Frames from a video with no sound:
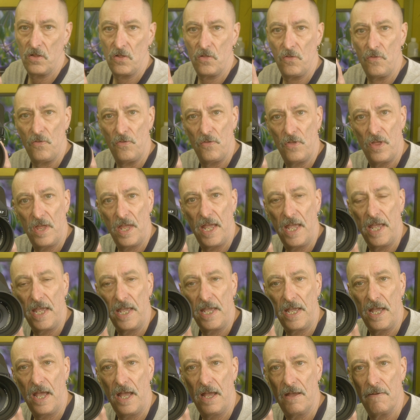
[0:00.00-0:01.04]

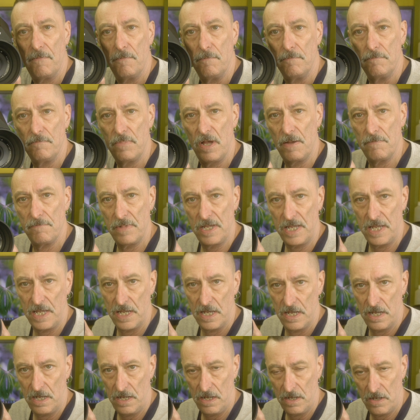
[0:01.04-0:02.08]
the
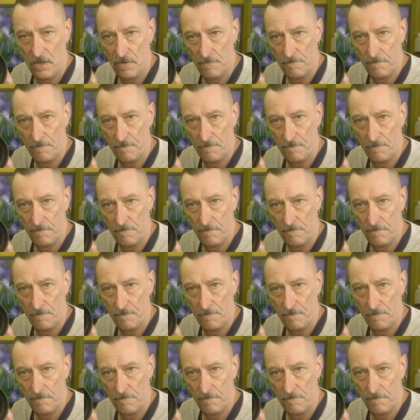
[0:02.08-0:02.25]
Mamiya